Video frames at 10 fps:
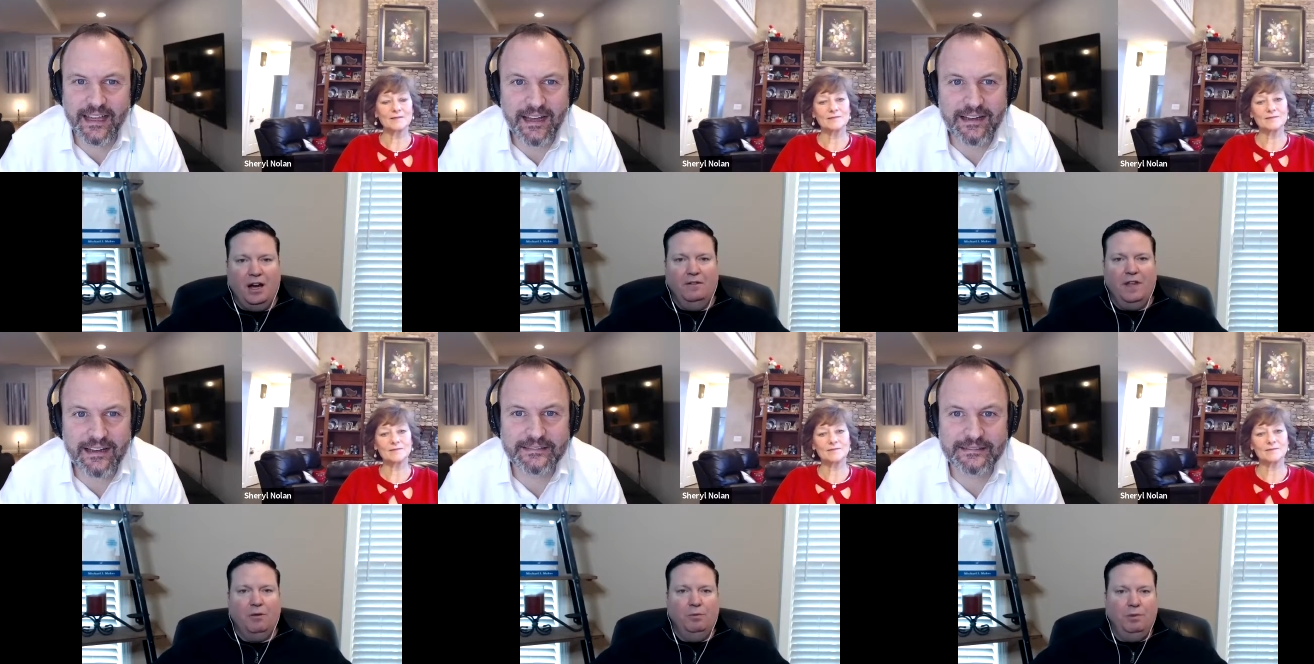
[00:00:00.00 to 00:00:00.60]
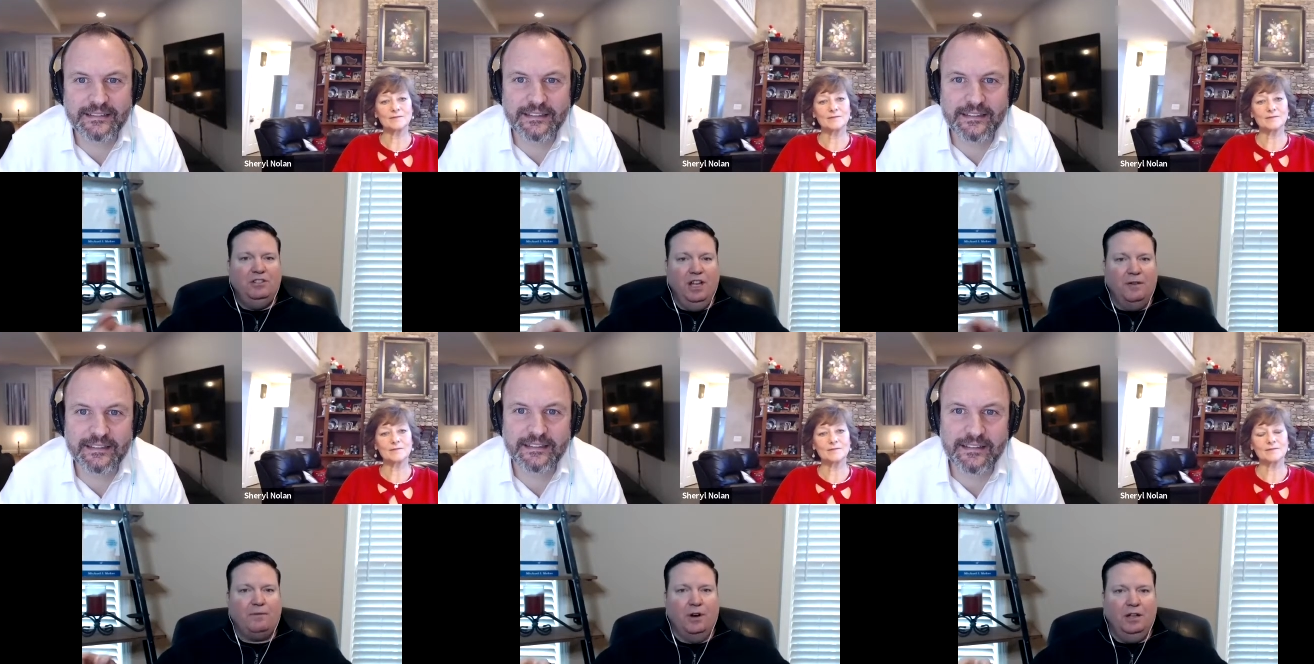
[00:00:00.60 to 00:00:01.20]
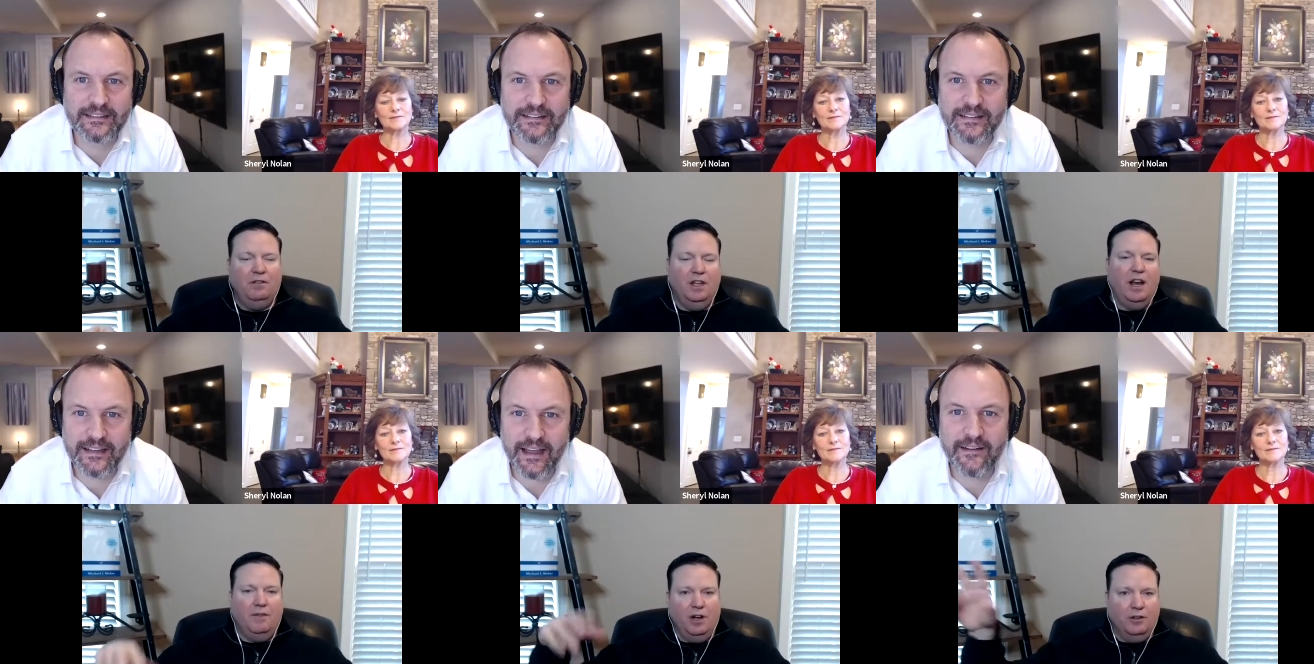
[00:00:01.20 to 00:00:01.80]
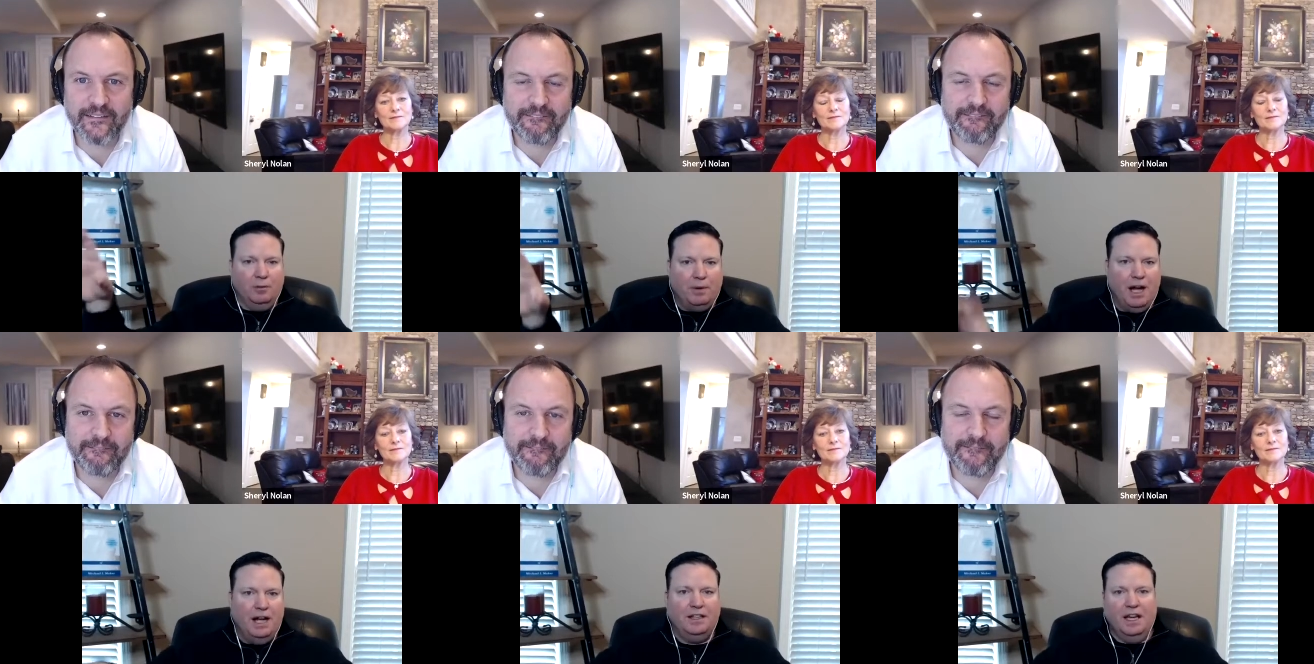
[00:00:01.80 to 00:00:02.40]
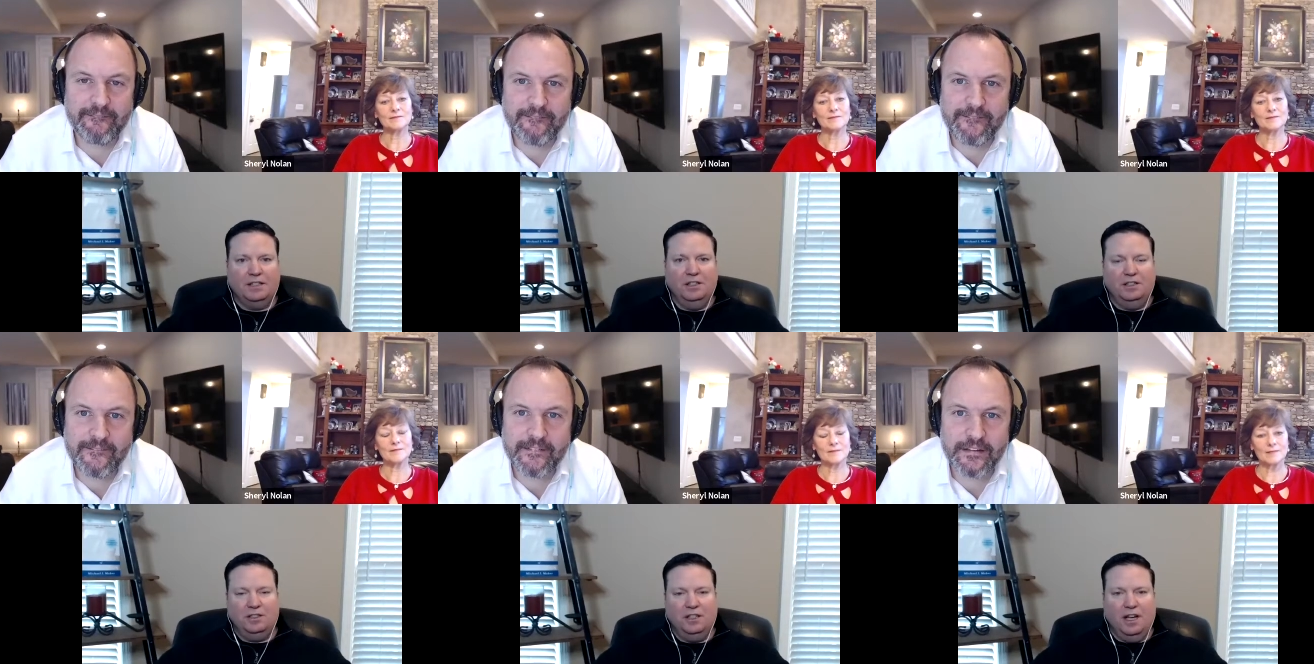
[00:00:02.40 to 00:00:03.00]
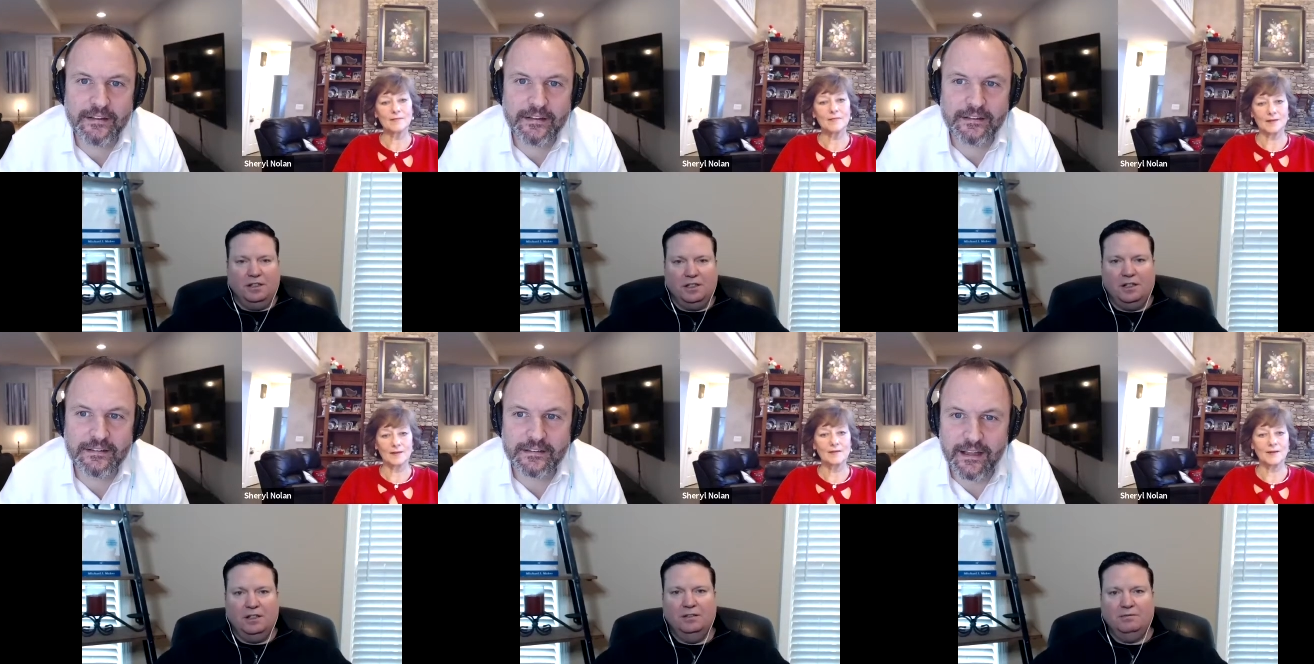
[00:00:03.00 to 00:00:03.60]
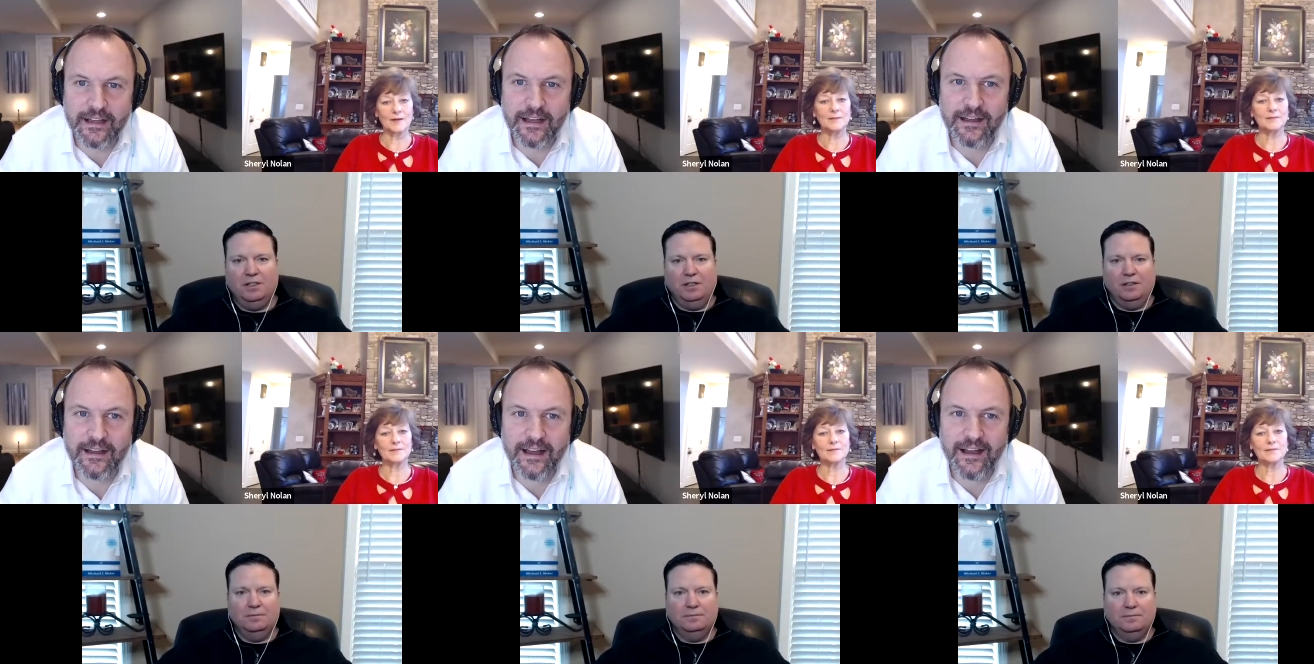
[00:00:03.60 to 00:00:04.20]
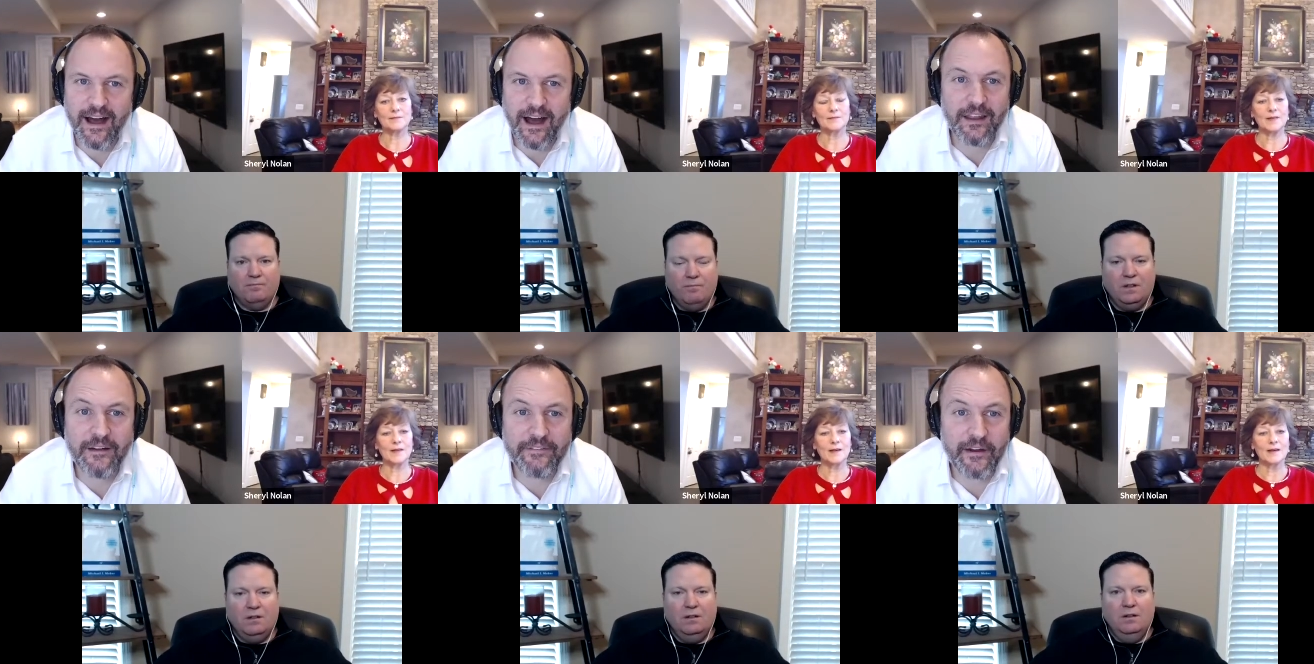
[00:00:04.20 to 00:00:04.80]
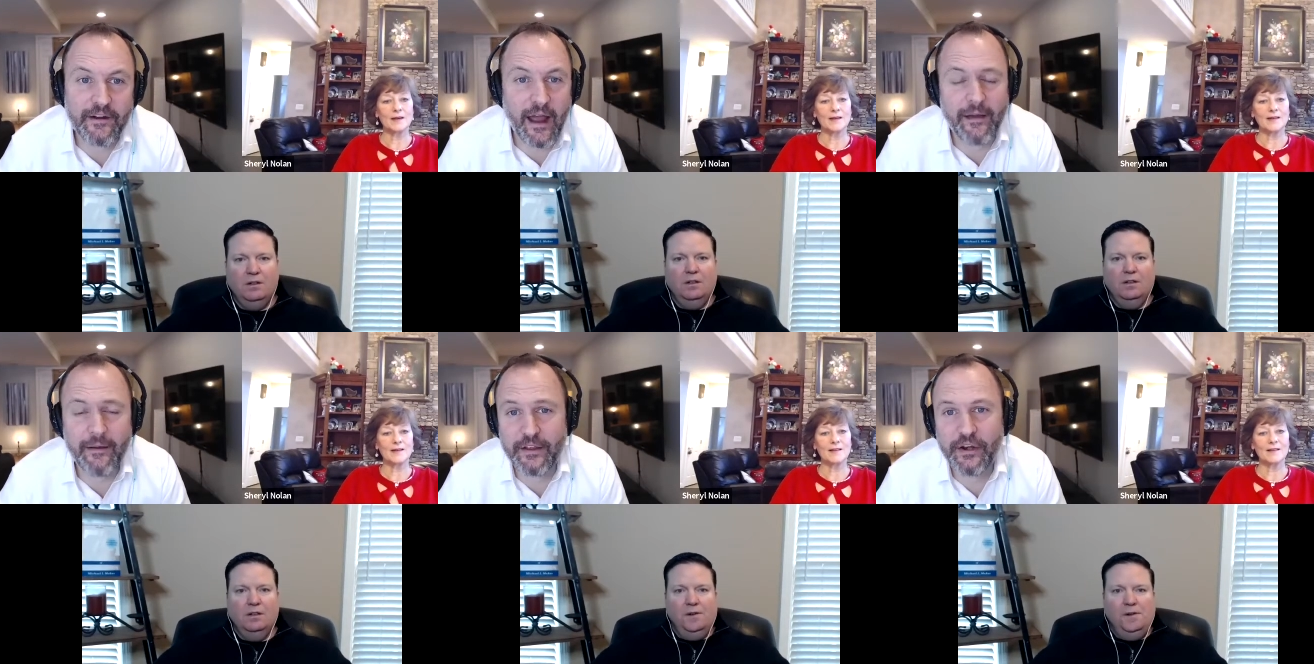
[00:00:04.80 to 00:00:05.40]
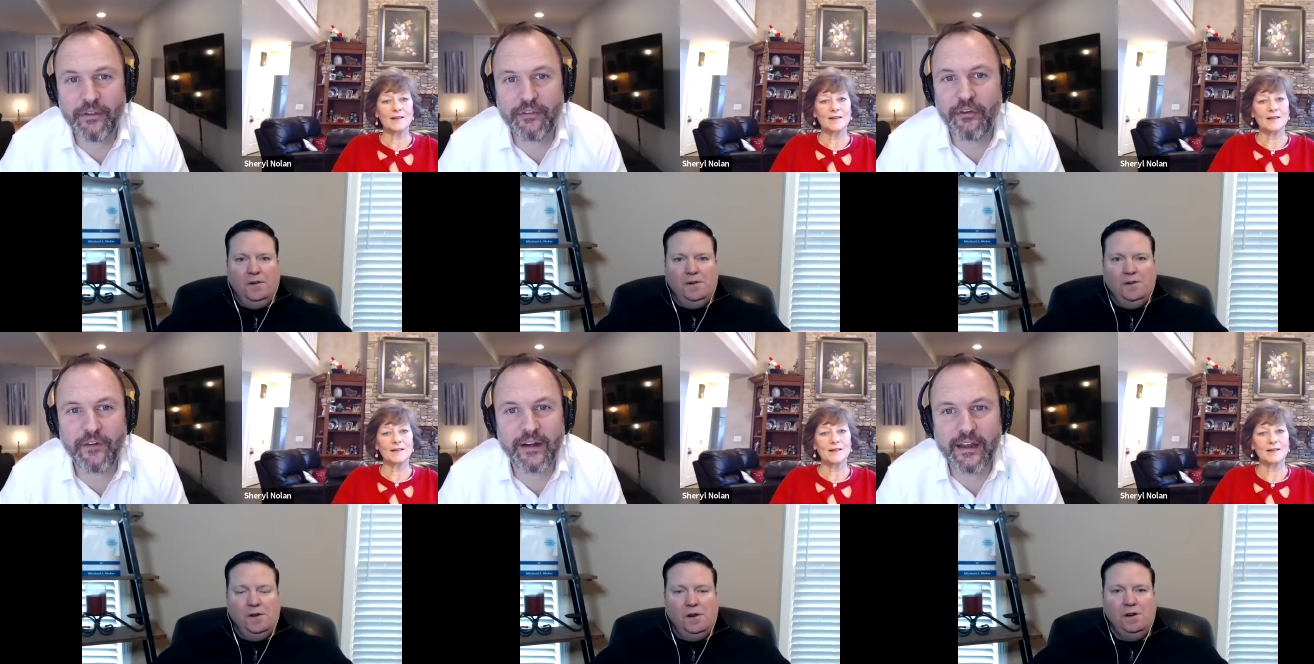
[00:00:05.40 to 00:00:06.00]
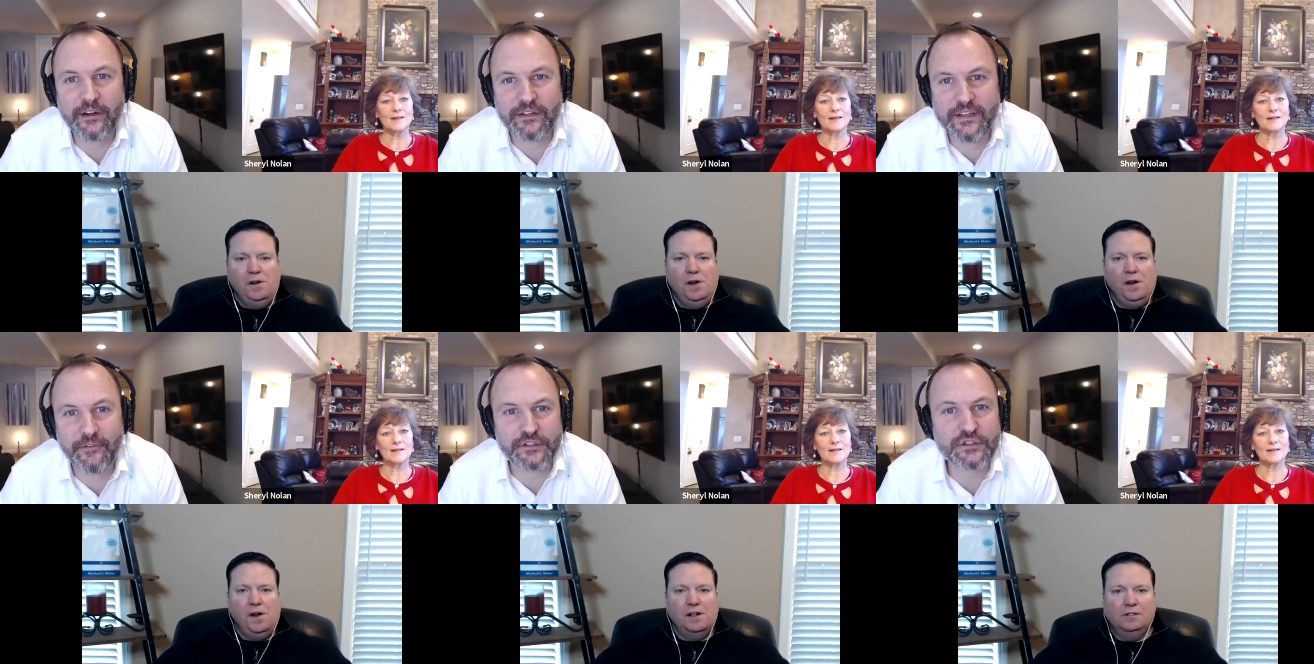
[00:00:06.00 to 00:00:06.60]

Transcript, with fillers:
Speaker 1: yeah. of that would be different than every yeah. other podcast that you see out there.
Speaker 2: Yeah. I love hearing. I you know it's so fun to hear different